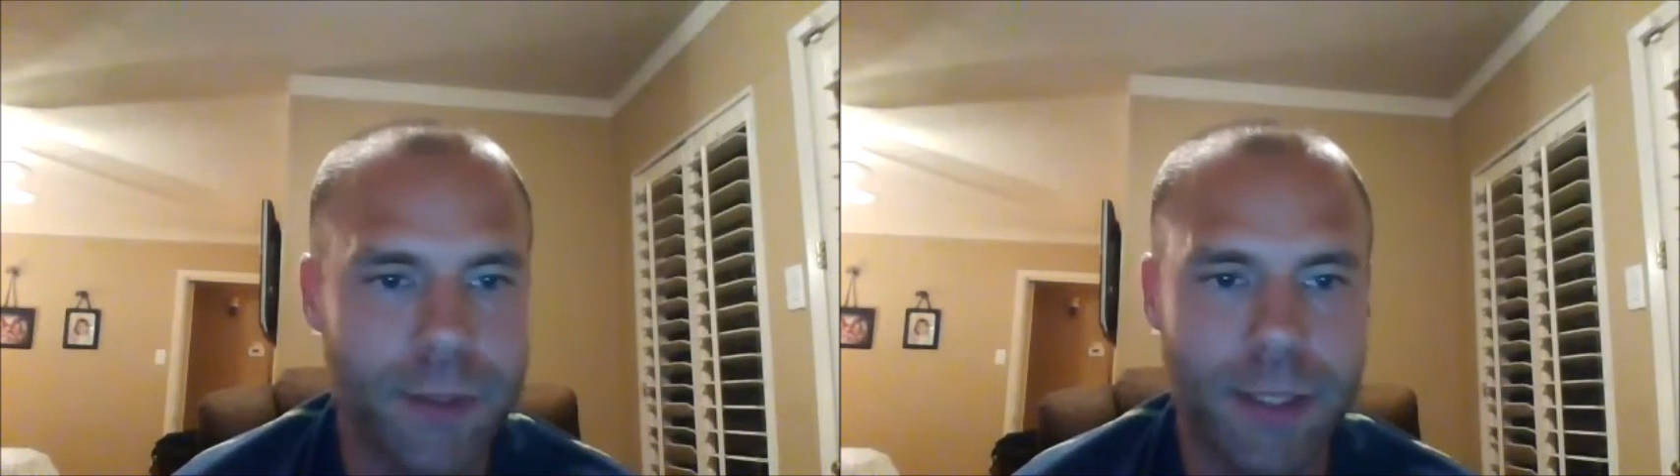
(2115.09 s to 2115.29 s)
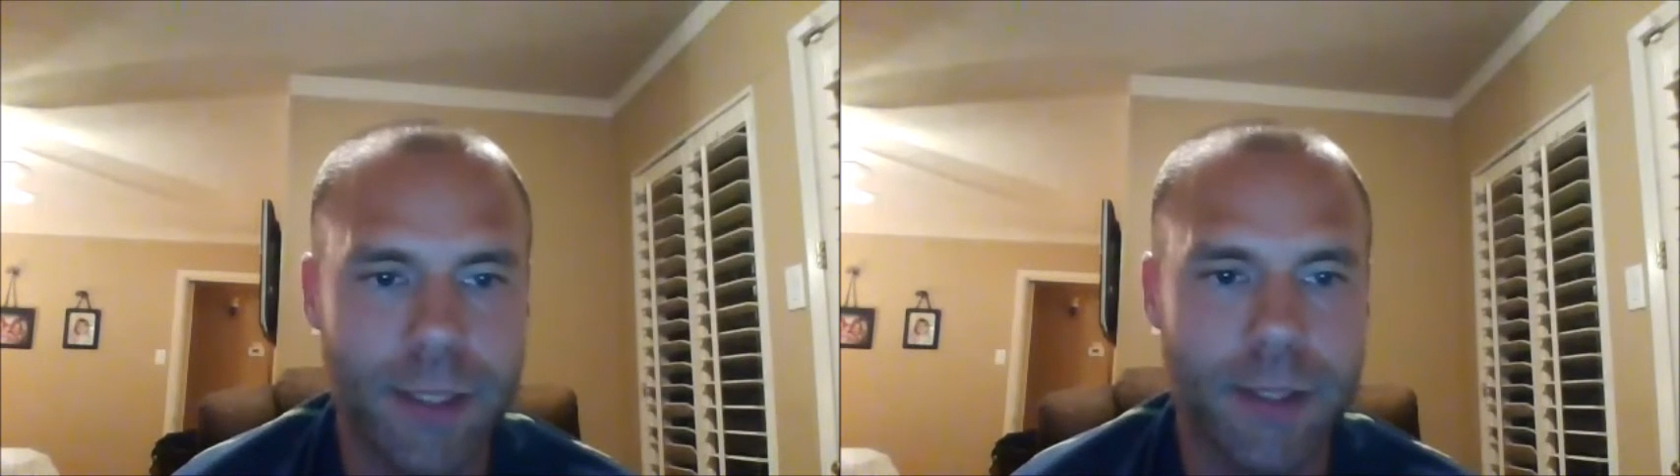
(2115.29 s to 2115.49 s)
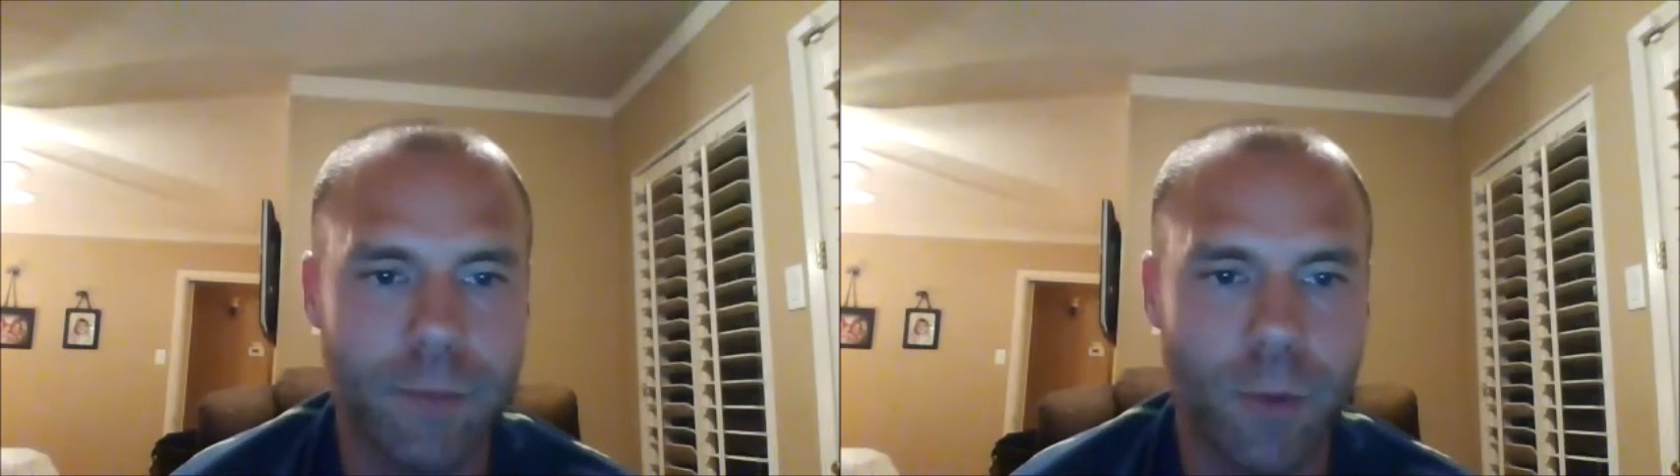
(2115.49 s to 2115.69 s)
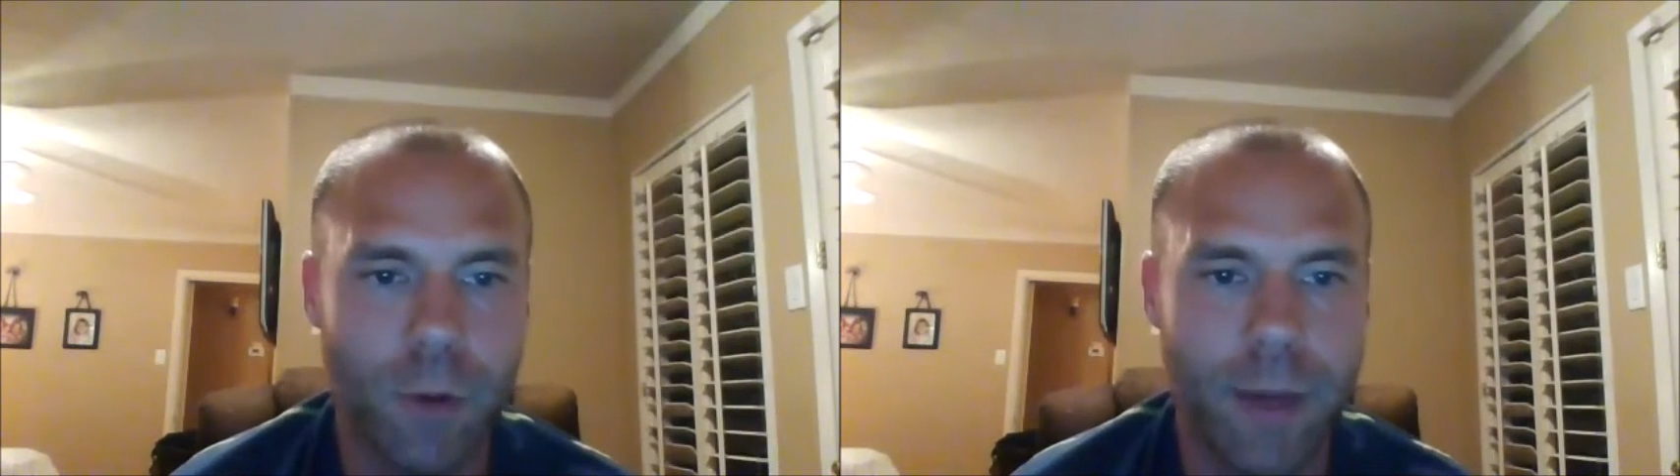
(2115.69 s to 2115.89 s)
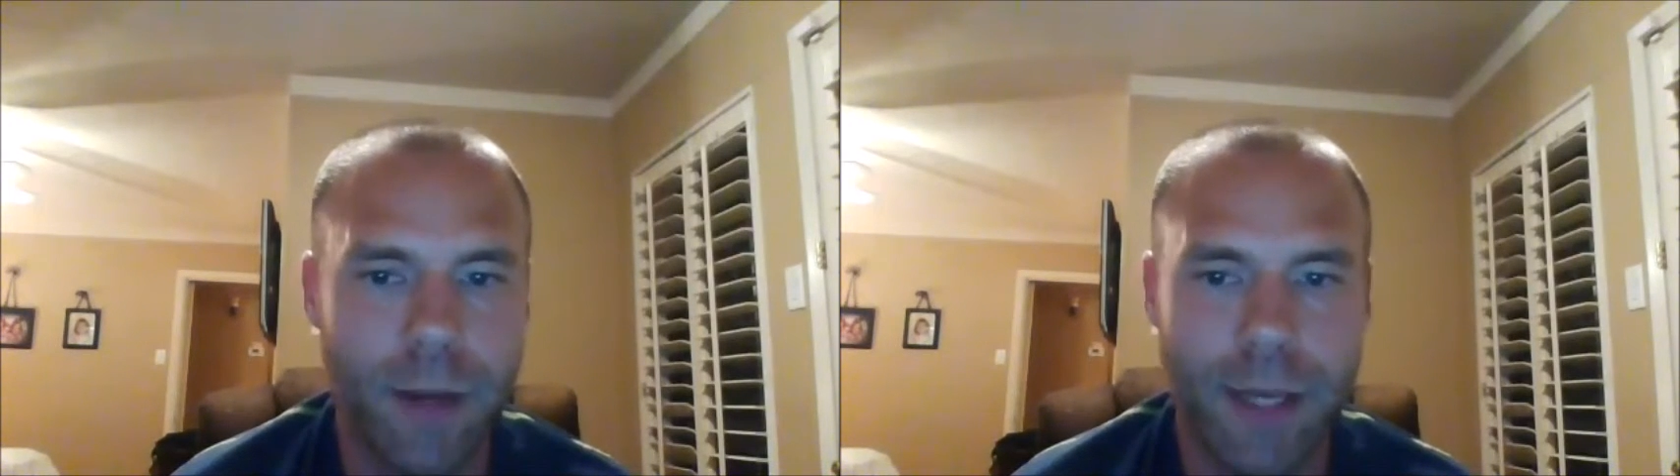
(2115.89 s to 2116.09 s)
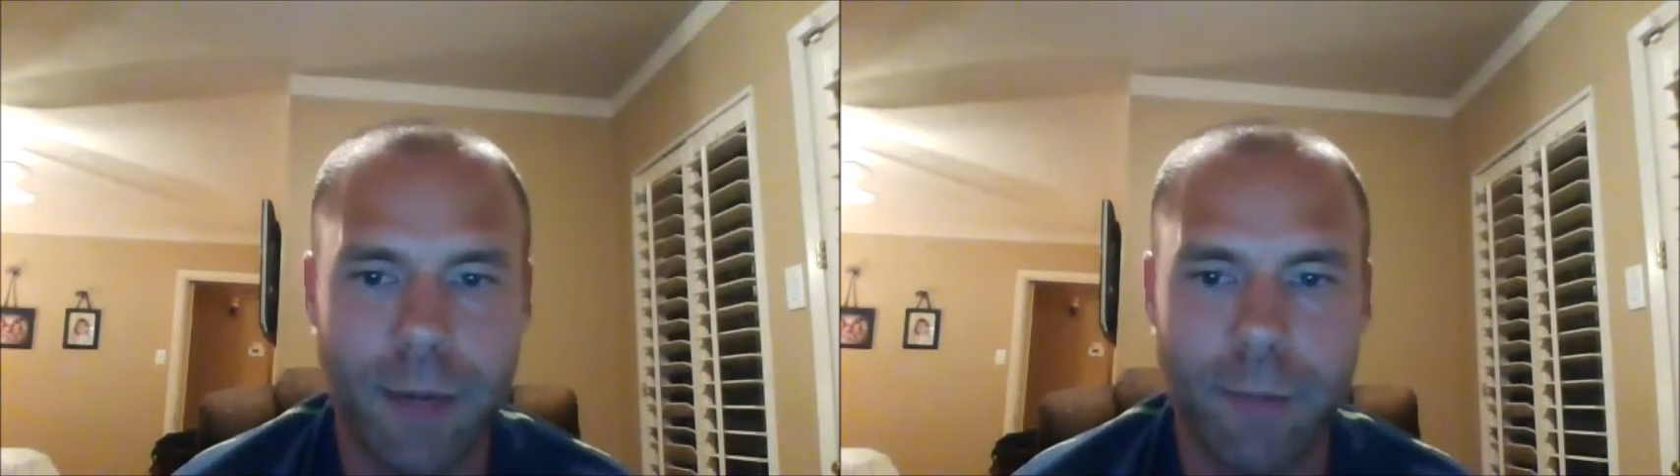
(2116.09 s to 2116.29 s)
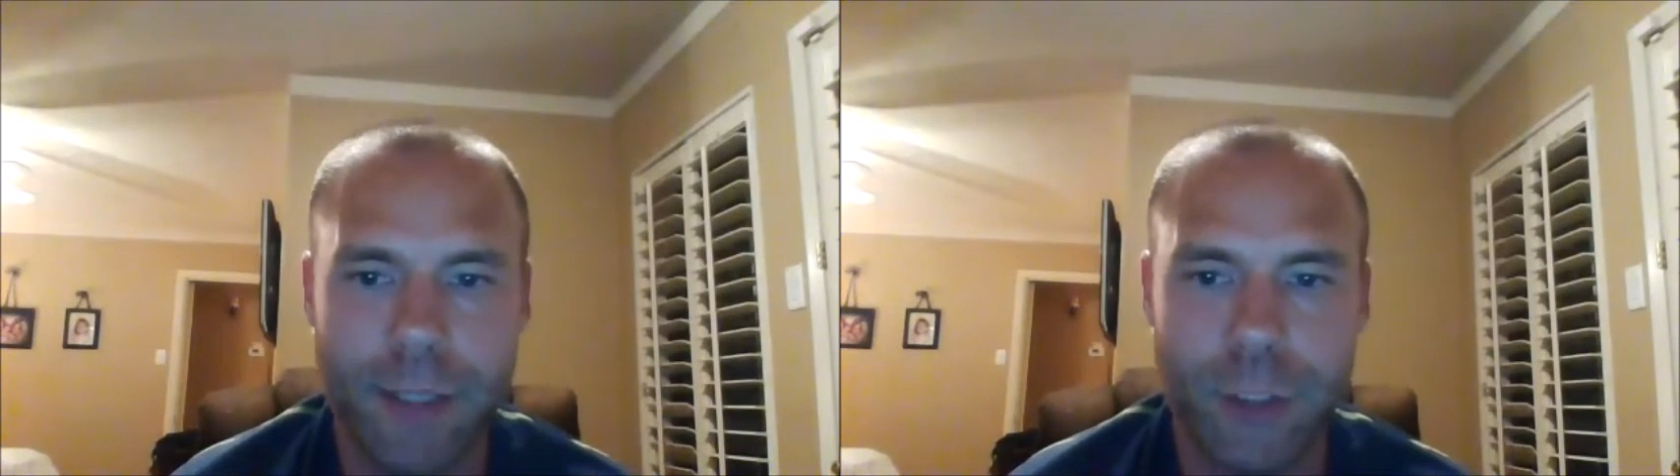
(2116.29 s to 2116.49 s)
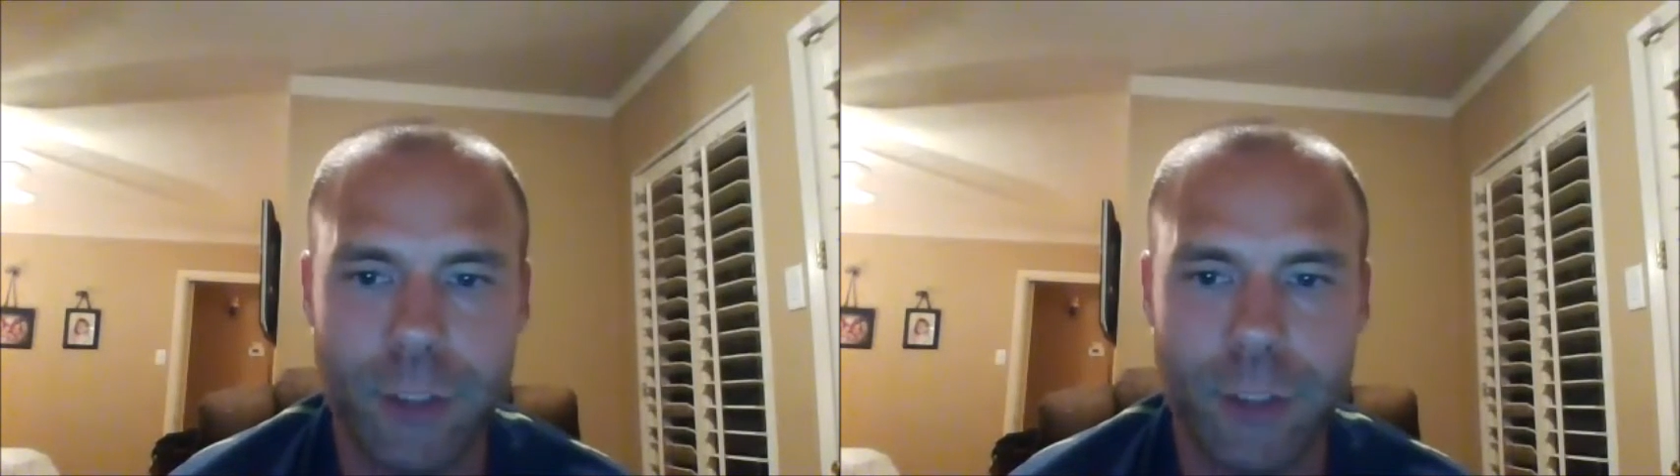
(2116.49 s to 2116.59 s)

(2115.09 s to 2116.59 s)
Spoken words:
More about kind of my